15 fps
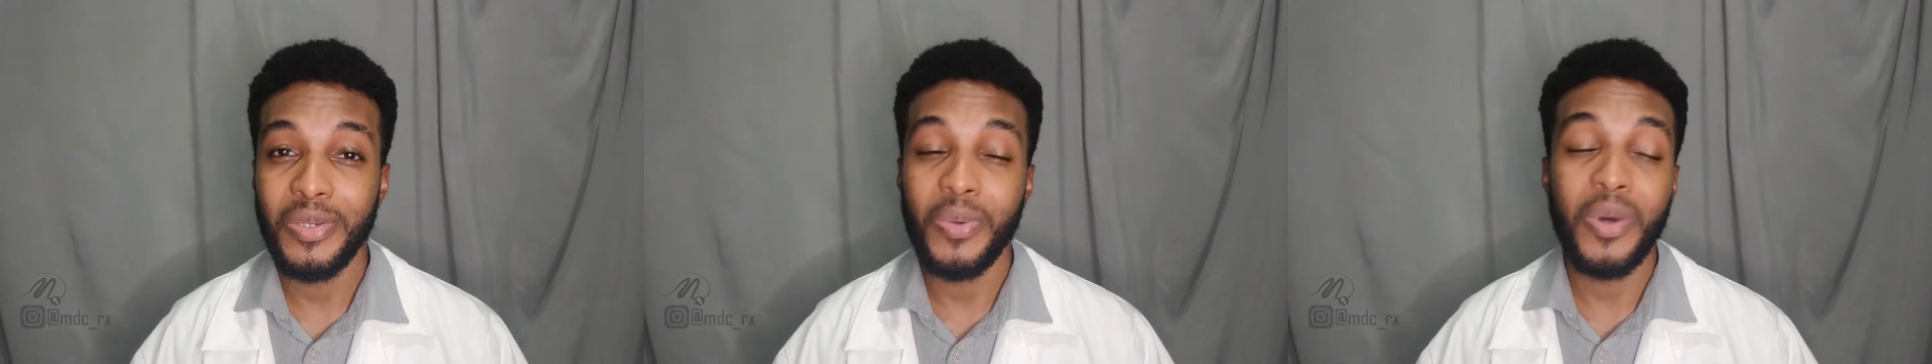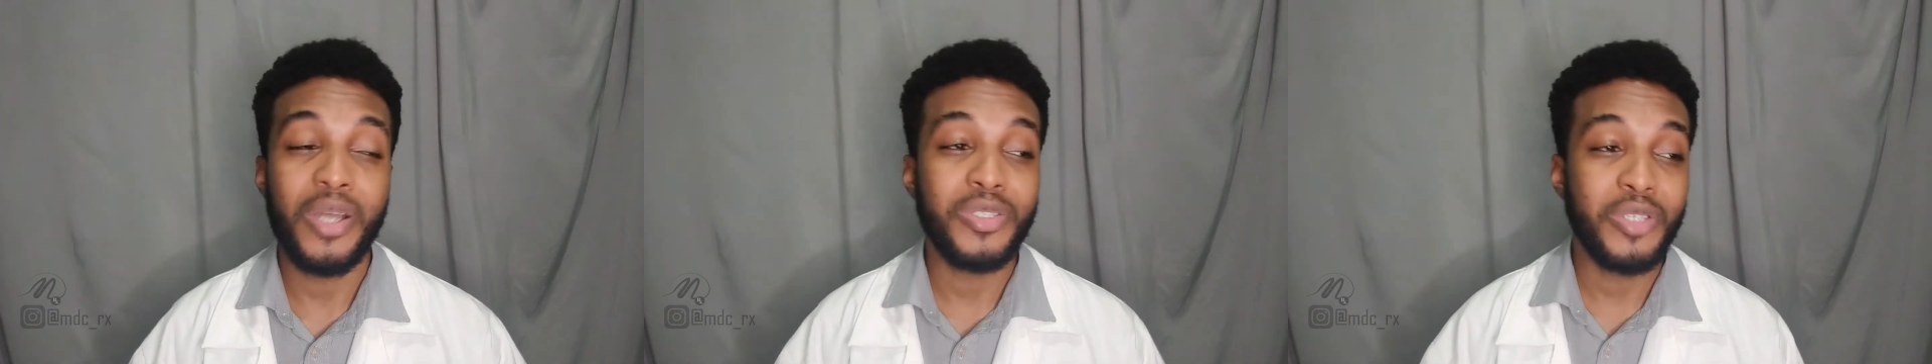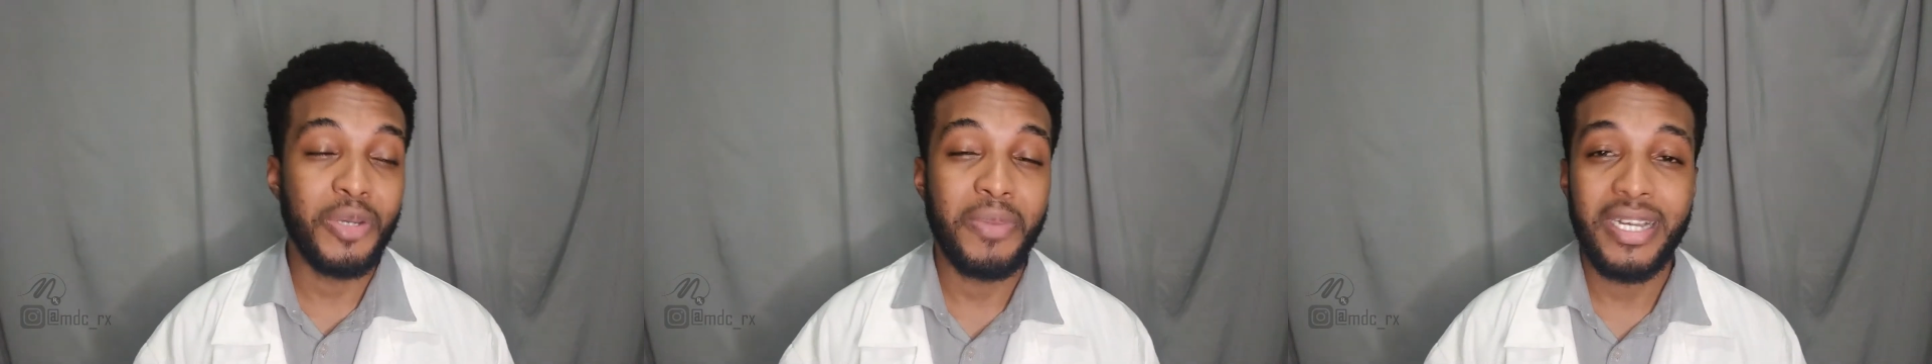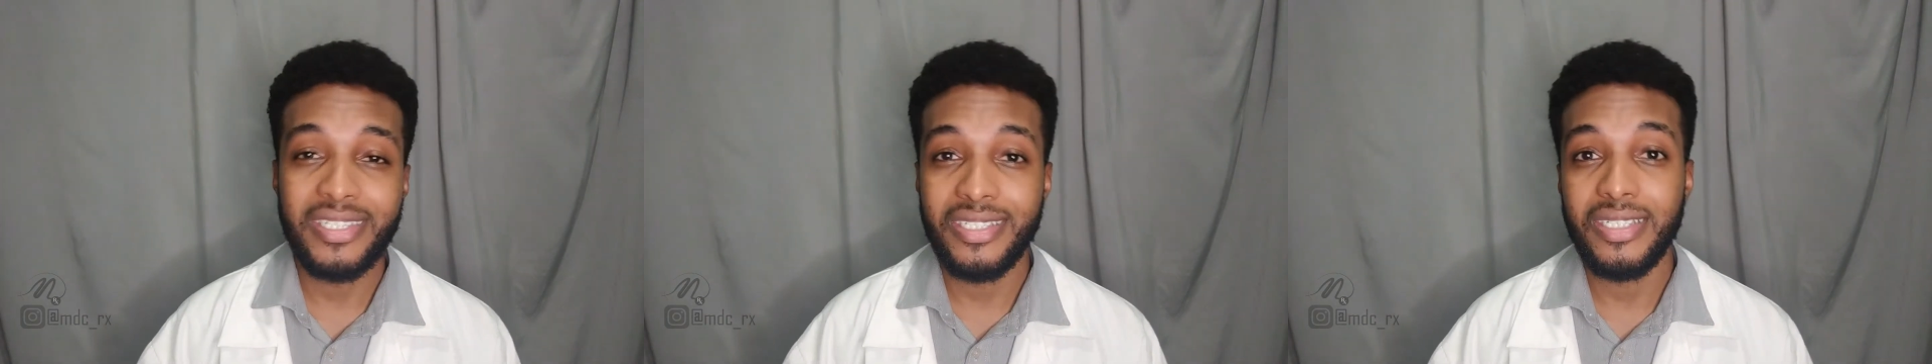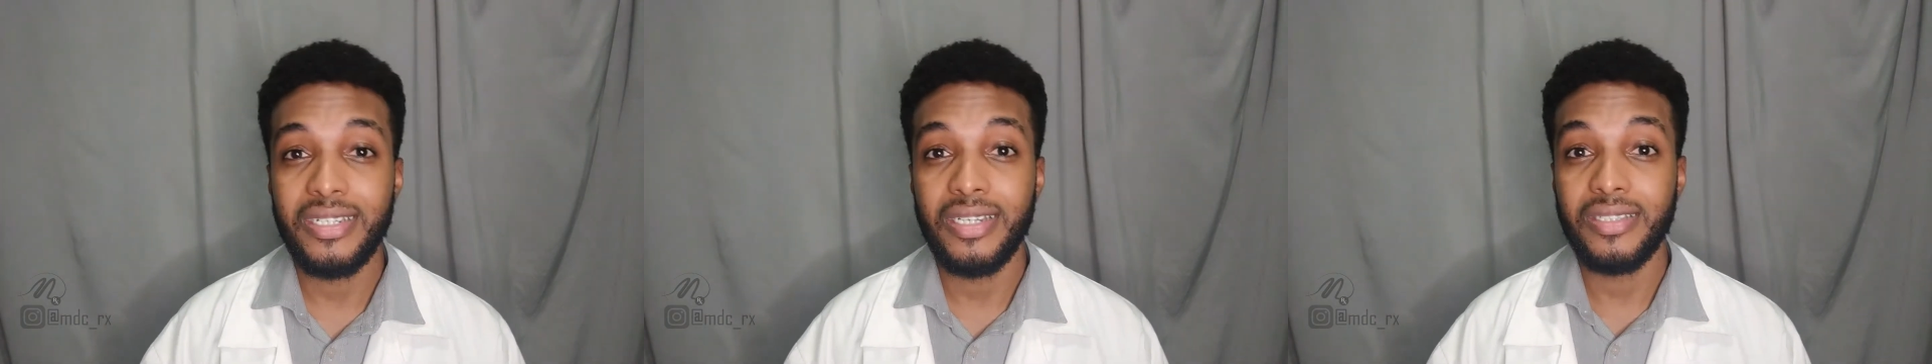you want to go back
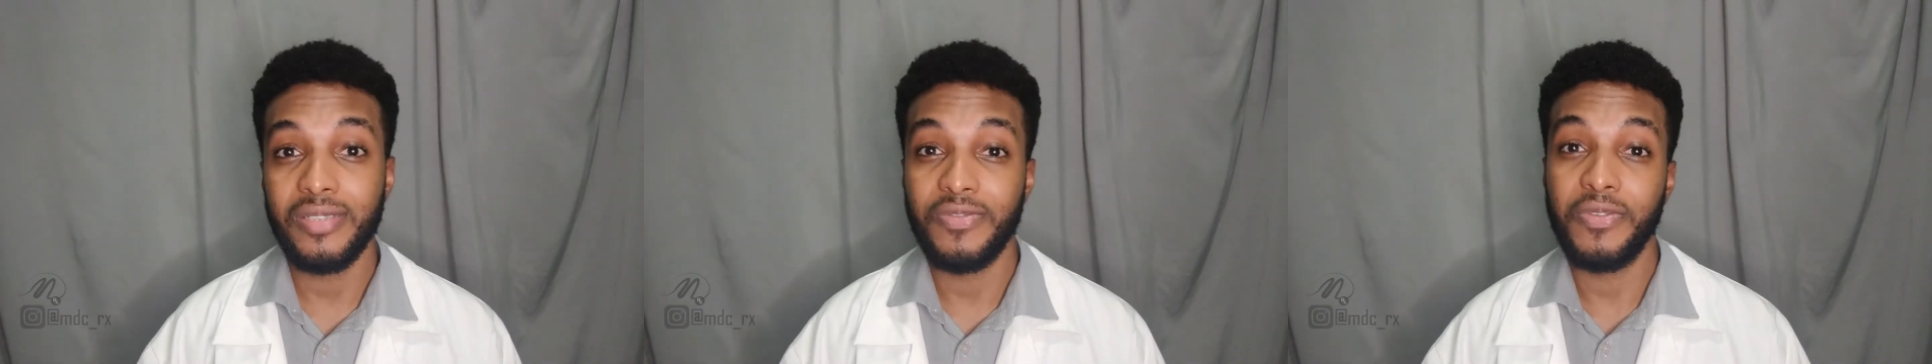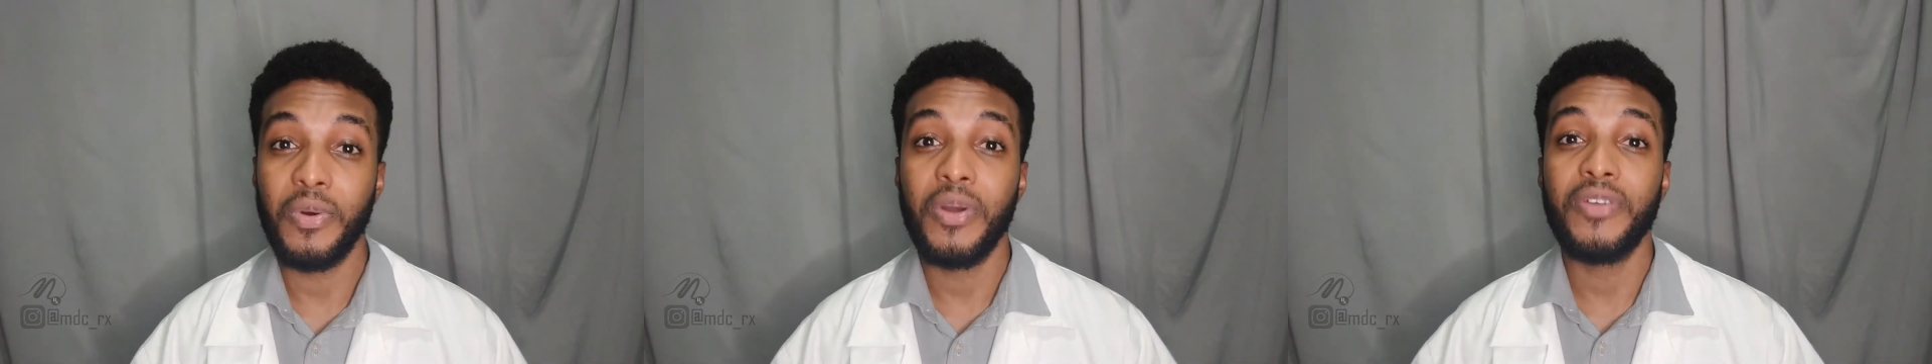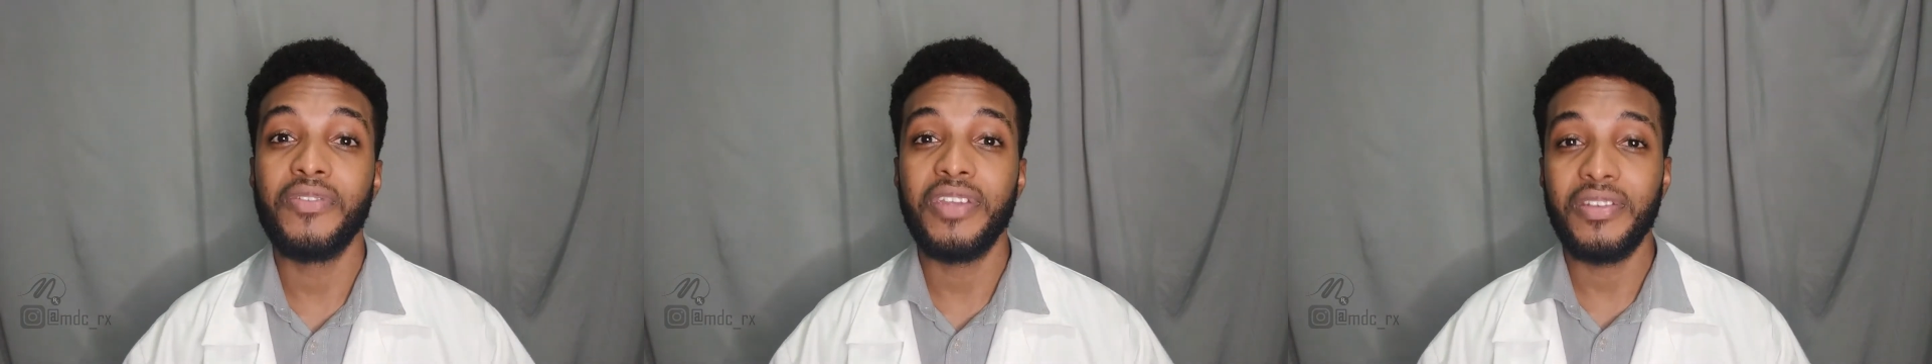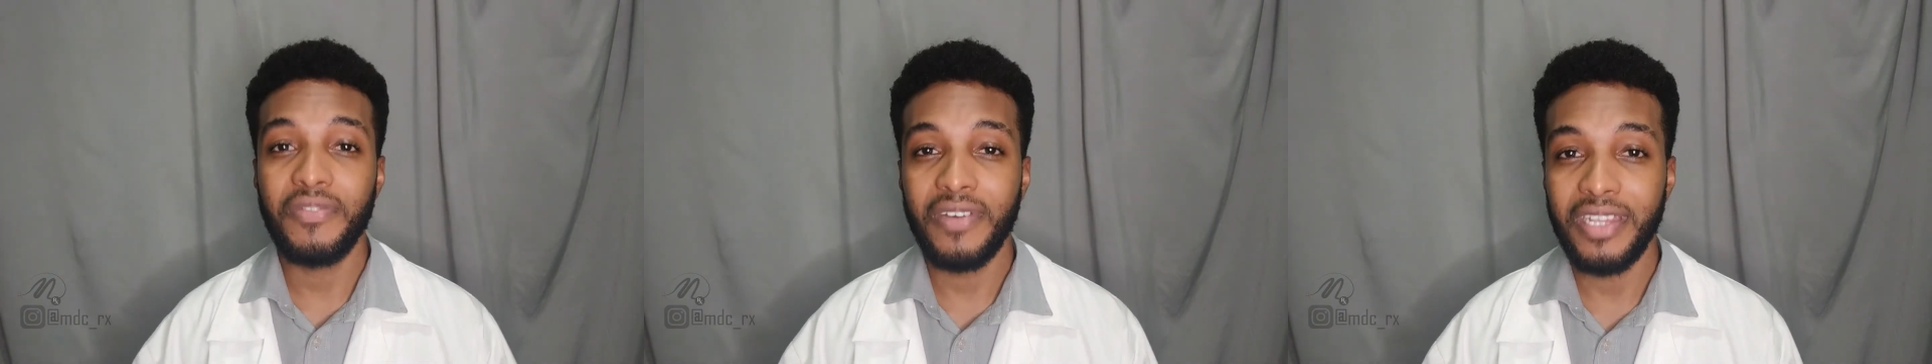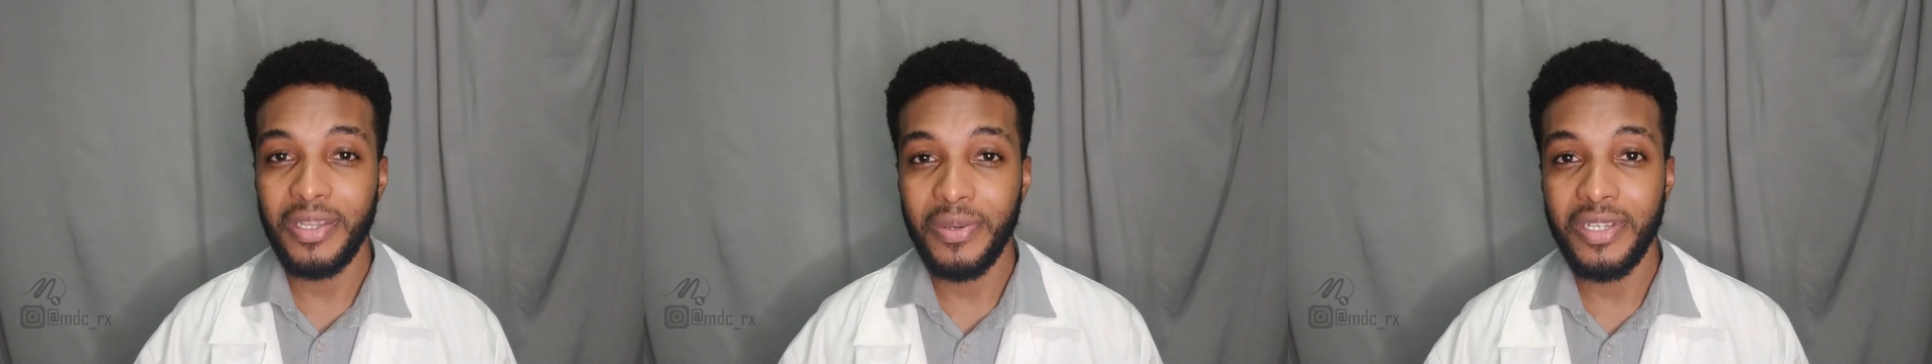to your doctor for
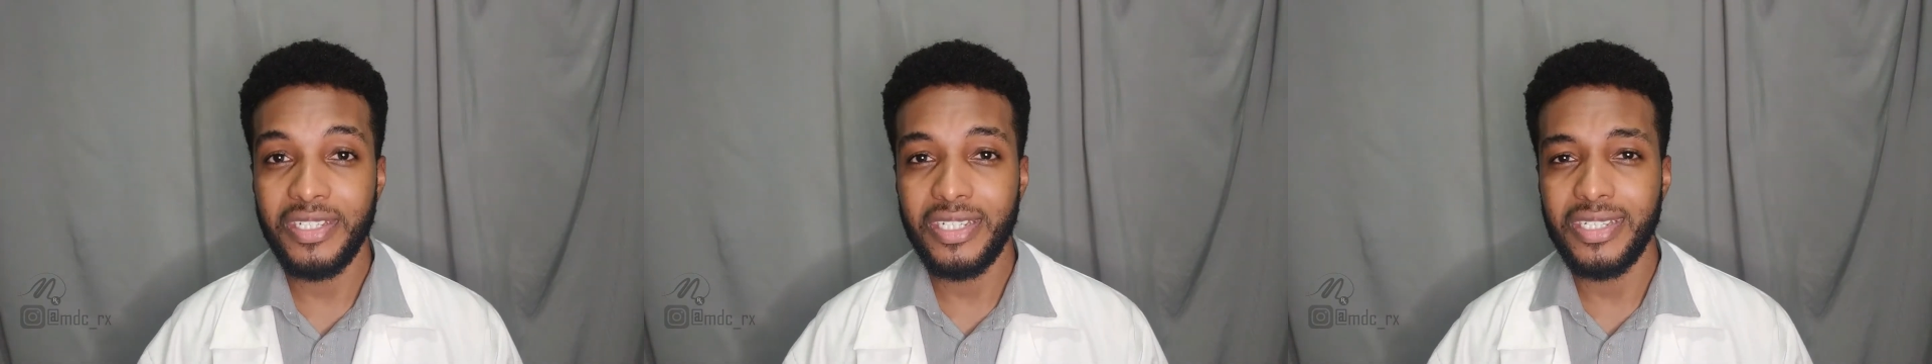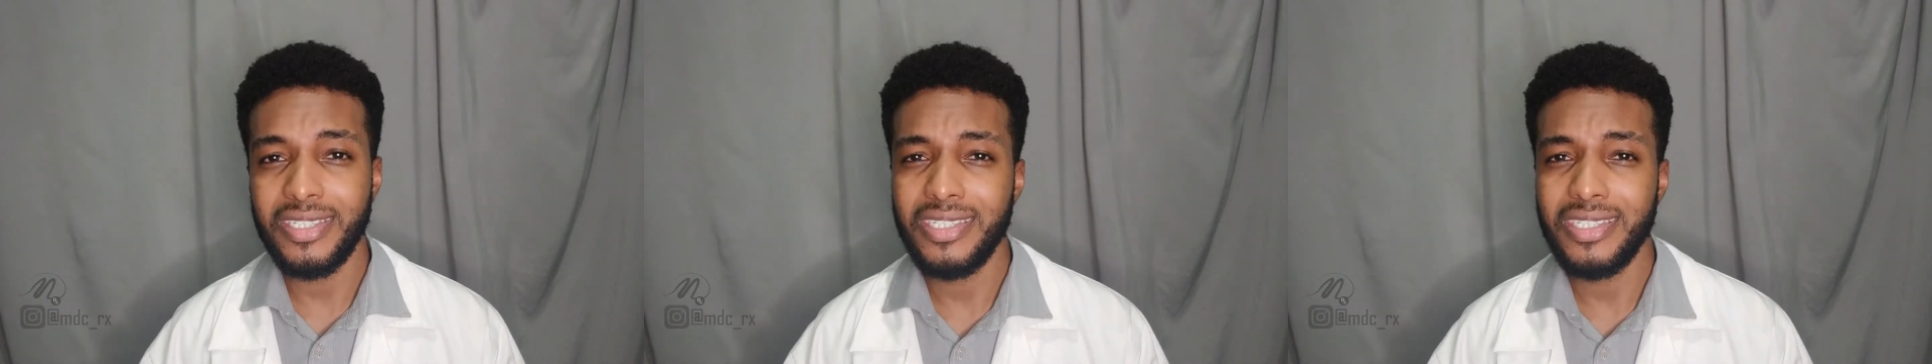re-evaluation,